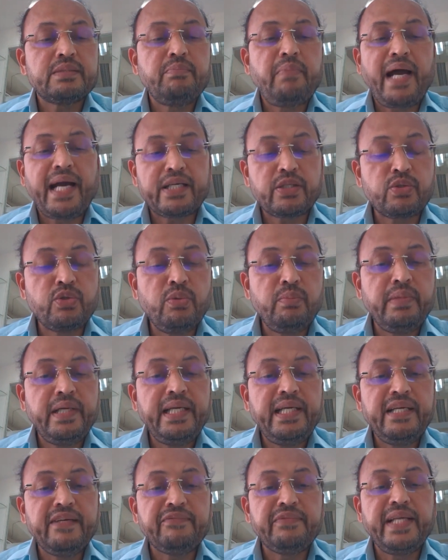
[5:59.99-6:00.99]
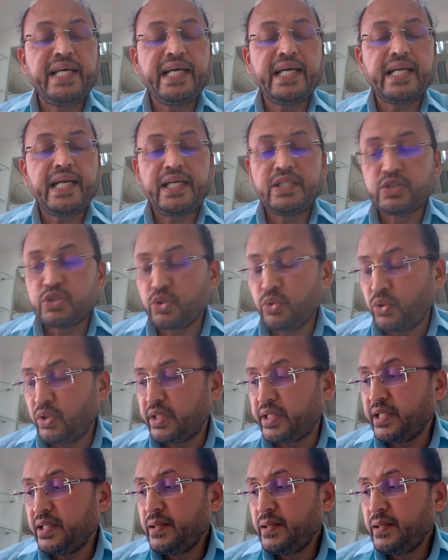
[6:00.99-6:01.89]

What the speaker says: back to me if they are unsold.